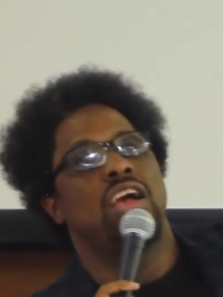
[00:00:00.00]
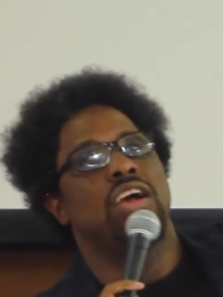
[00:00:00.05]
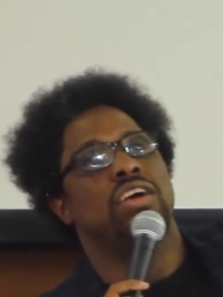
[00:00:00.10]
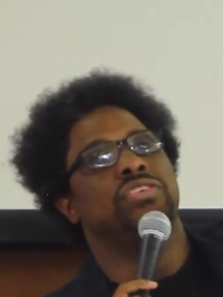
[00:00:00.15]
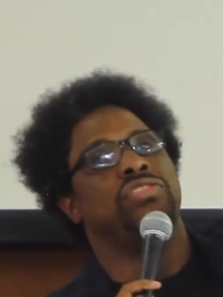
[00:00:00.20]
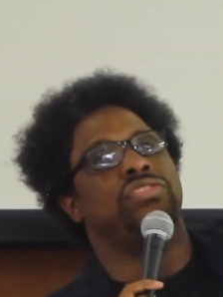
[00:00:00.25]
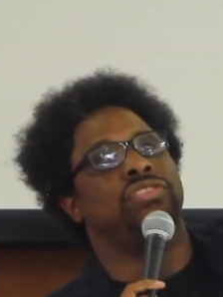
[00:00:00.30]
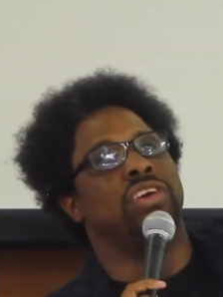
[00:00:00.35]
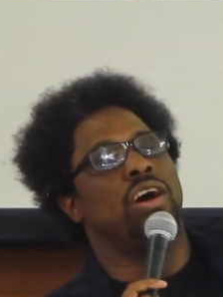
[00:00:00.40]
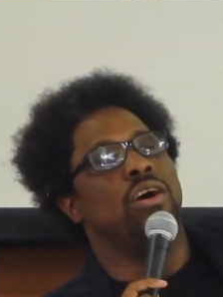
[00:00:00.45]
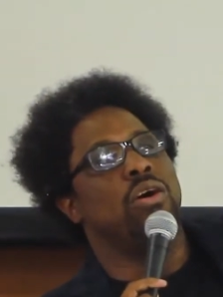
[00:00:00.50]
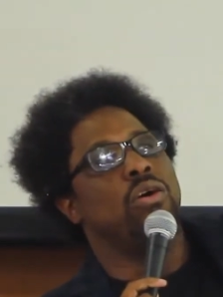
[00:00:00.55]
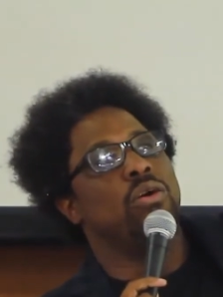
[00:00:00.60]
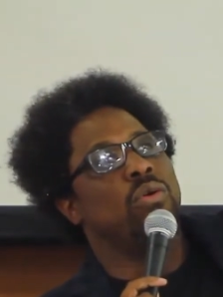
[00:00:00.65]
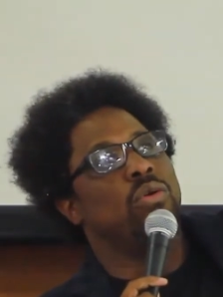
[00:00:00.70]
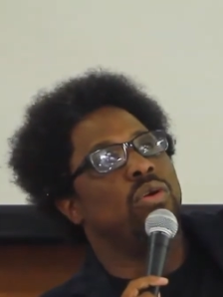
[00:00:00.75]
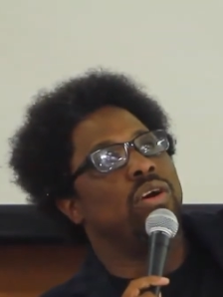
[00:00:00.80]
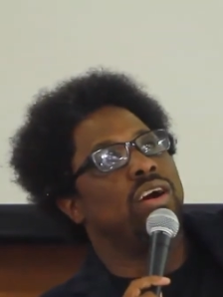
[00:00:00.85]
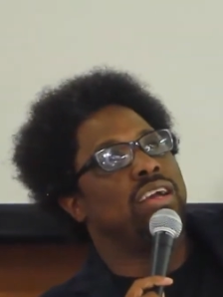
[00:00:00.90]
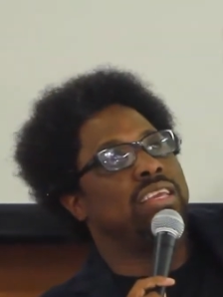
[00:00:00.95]

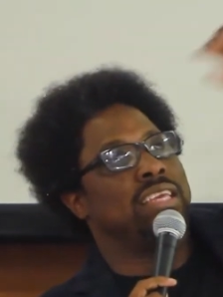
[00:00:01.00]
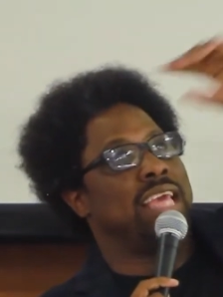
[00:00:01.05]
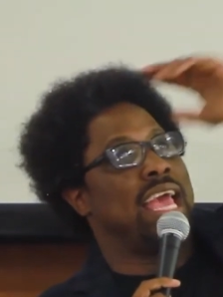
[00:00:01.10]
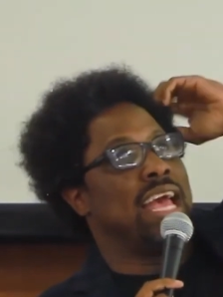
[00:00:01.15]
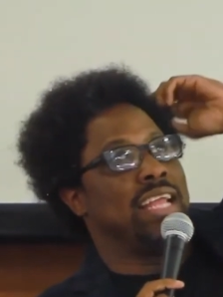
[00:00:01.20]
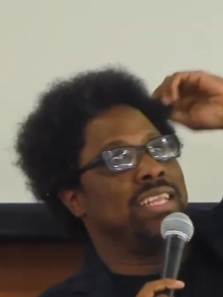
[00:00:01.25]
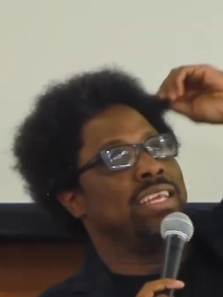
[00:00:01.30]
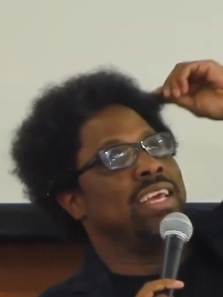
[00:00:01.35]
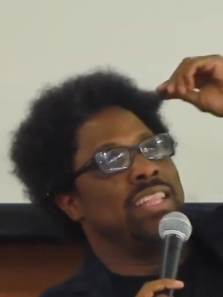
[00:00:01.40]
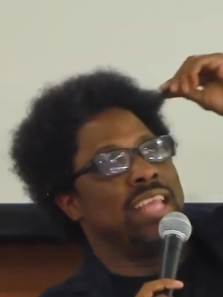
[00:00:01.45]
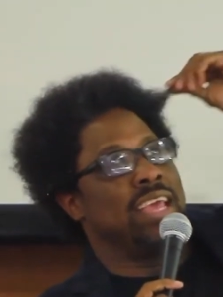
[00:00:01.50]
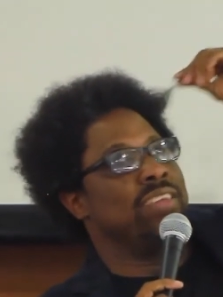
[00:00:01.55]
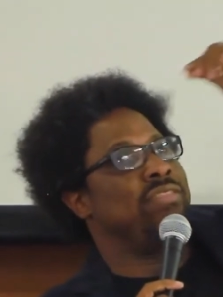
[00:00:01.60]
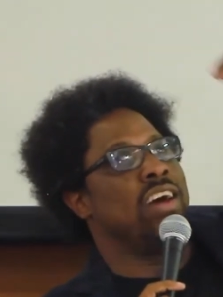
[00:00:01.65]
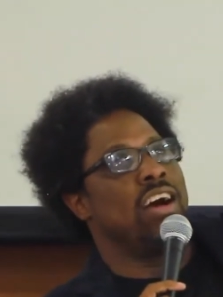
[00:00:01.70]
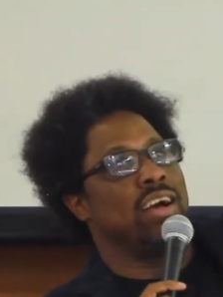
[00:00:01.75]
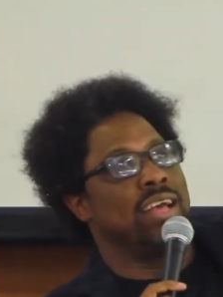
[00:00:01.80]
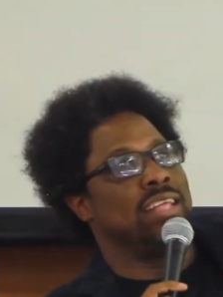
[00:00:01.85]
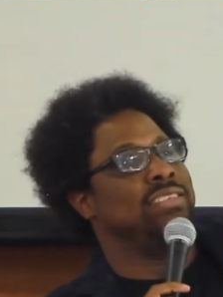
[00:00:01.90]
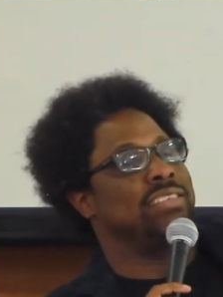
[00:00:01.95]
so yeah, I did. And they
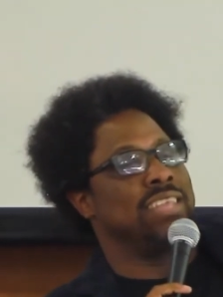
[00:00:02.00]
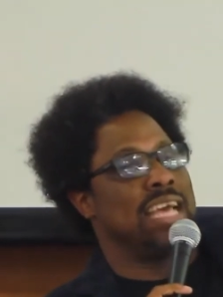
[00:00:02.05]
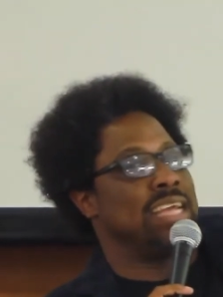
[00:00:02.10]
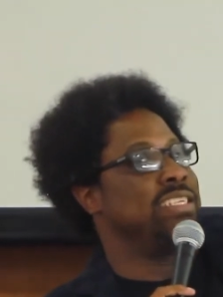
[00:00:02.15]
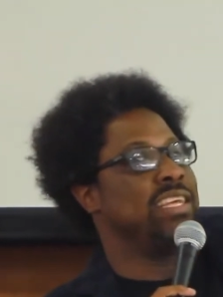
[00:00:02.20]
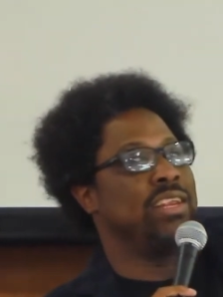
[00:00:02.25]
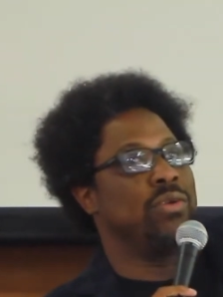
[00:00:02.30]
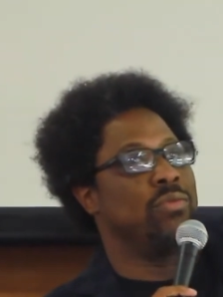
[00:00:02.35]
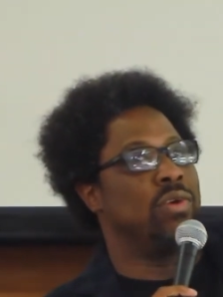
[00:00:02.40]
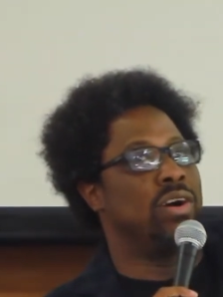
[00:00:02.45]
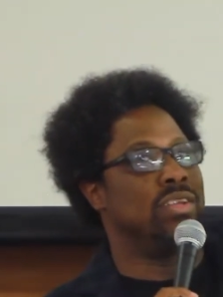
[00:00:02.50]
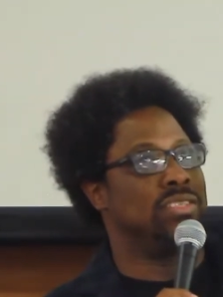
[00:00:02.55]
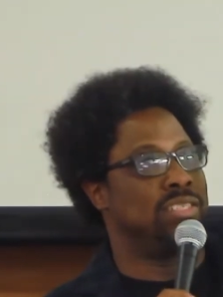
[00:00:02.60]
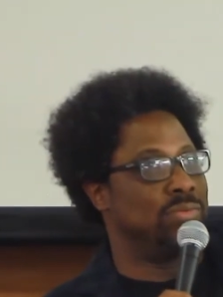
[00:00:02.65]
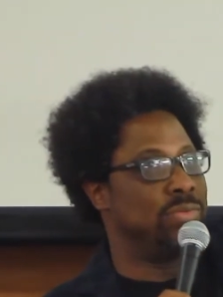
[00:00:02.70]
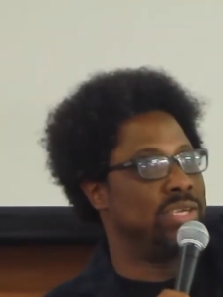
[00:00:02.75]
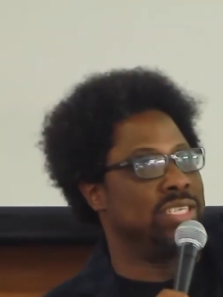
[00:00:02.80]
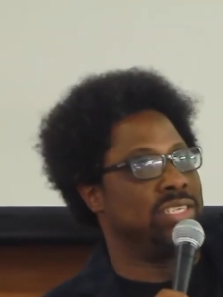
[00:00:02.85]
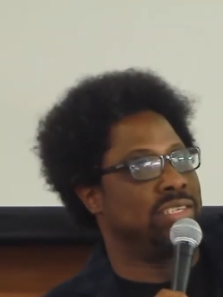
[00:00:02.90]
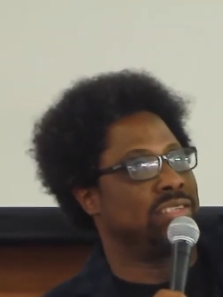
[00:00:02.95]
talk. It's I did it once,
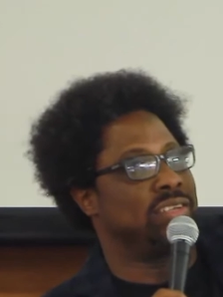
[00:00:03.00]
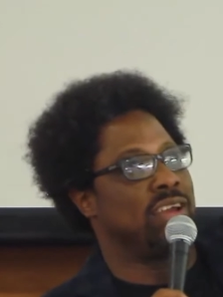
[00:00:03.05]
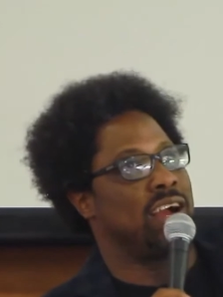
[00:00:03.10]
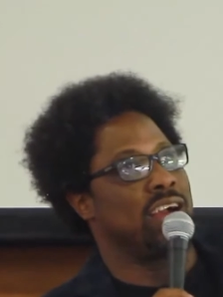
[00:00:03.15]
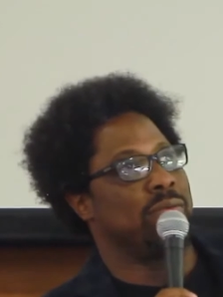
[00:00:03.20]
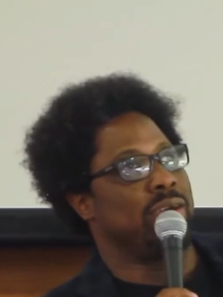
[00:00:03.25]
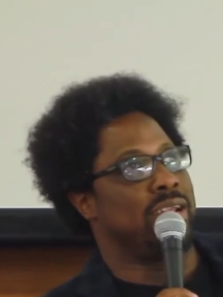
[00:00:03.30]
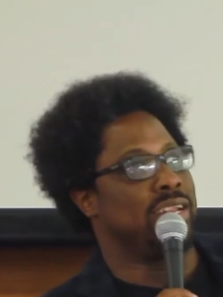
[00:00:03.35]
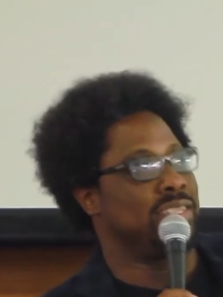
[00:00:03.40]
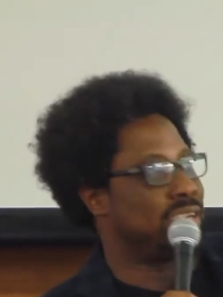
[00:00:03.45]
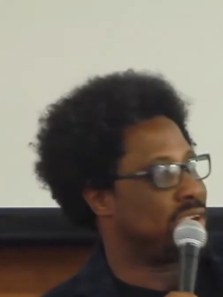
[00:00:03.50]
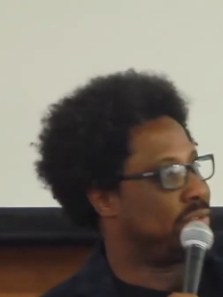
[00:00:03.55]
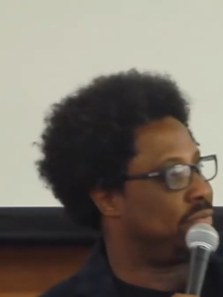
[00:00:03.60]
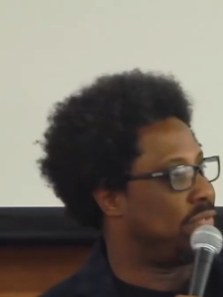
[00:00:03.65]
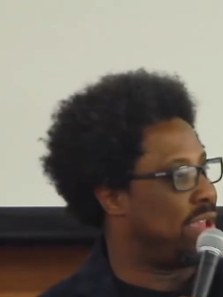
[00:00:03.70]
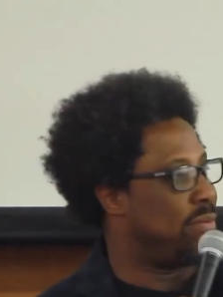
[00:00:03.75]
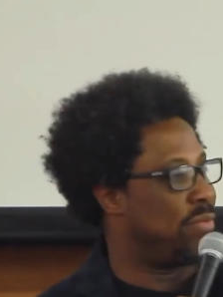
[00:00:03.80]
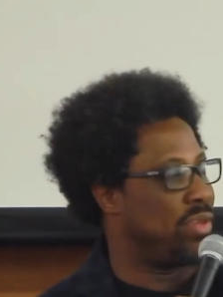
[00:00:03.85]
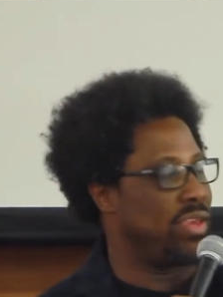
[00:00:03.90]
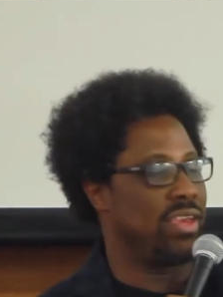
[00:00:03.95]
and we still talk about it. It's like a
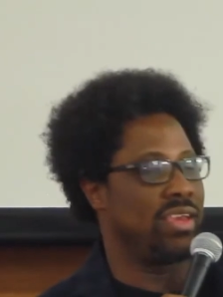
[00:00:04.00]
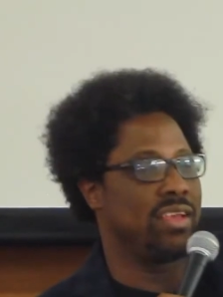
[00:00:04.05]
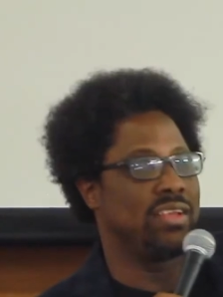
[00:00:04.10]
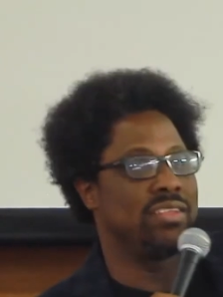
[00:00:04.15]
family.